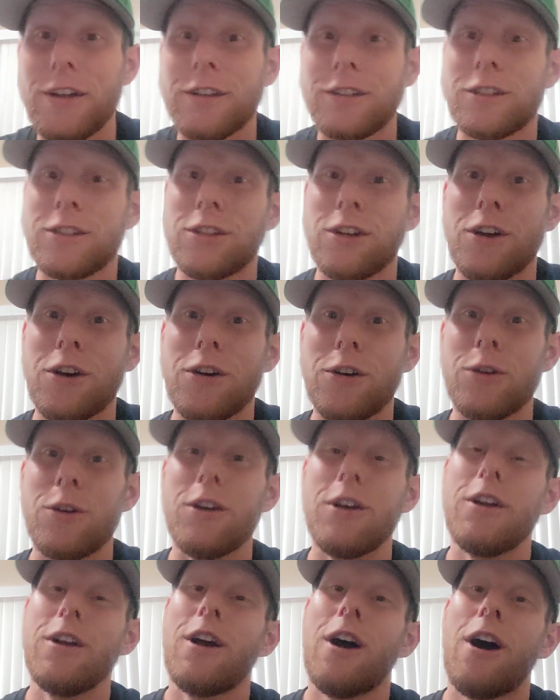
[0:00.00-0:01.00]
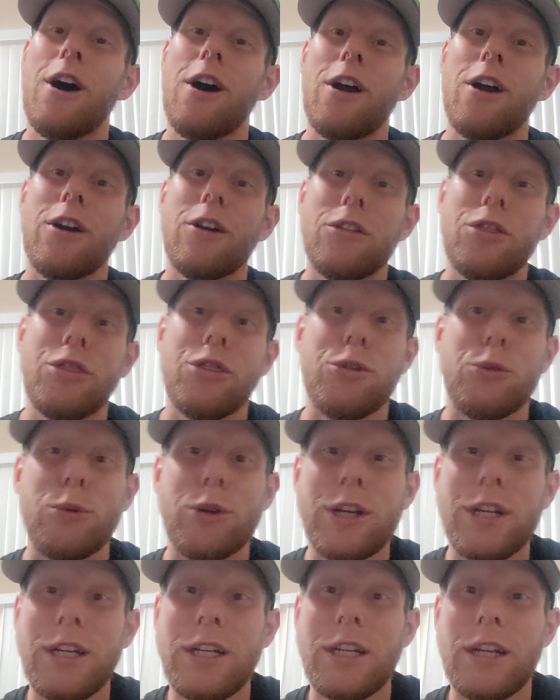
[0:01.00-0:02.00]
So our
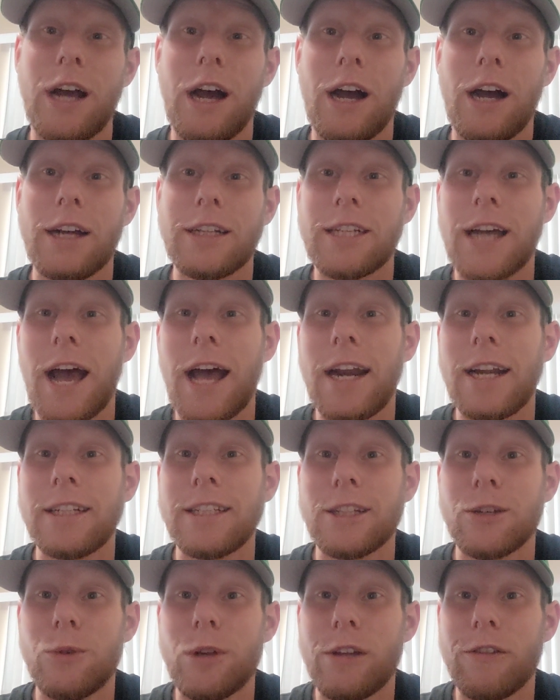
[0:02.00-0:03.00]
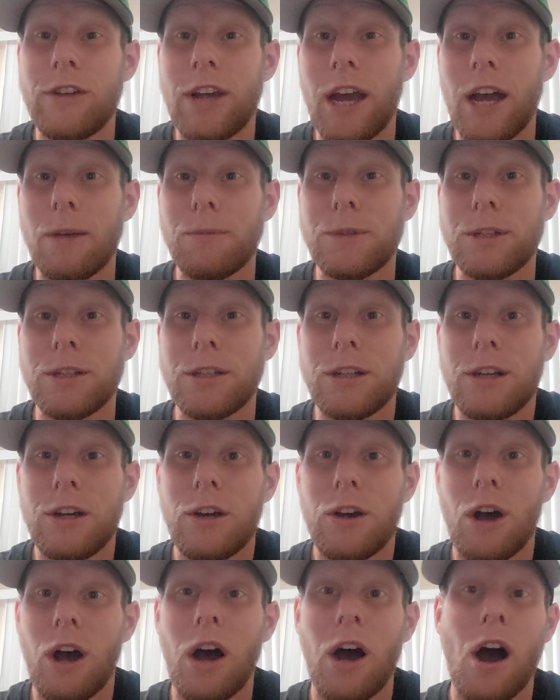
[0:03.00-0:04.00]
3 tight ends that we have kept,
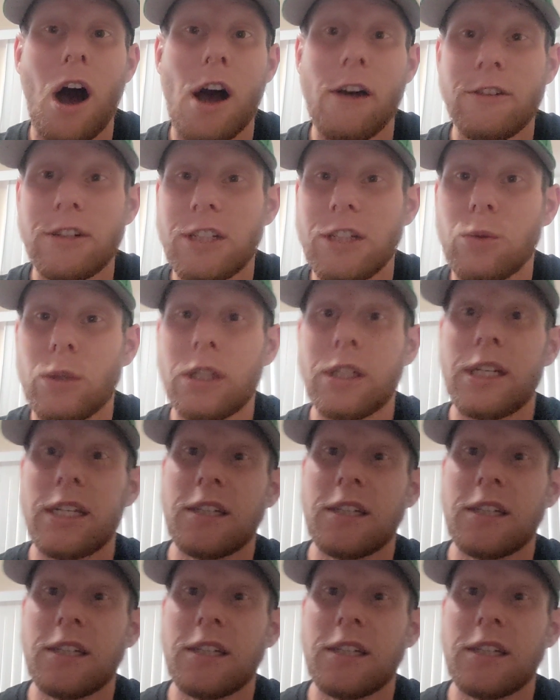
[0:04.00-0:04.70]
Obviously, Will